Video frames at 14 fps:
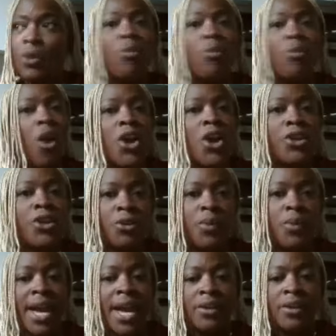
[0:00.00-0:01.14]
who are
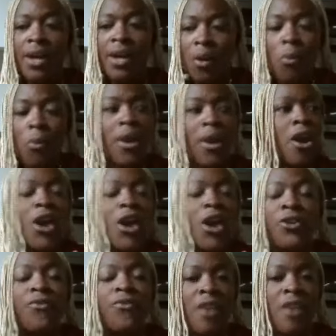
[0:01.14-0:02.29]
you and where are
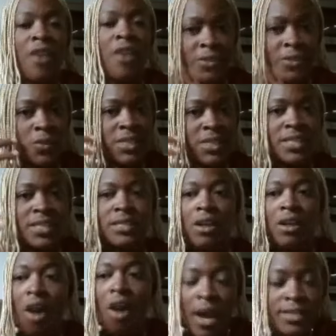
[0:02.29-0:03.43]
you from is was this
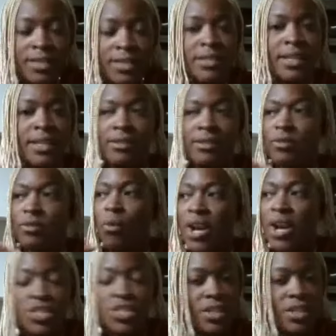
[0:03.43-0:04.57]
constant
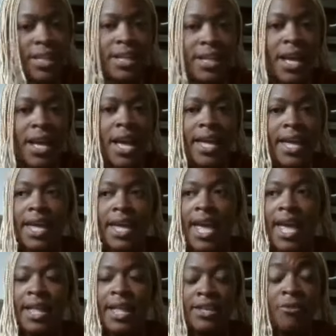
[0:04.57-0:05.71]
question mm-hmm.
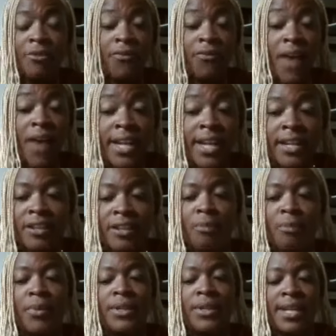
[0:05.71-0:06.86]
and you find it in the
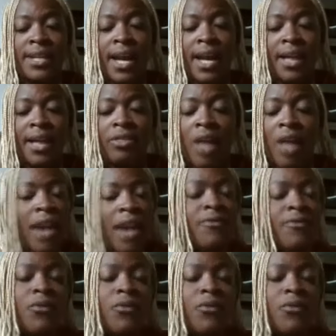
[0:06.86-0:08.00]
book that a, a lot
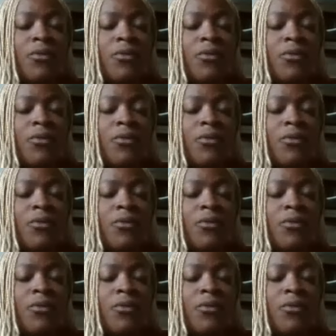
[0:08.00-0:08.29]
of questions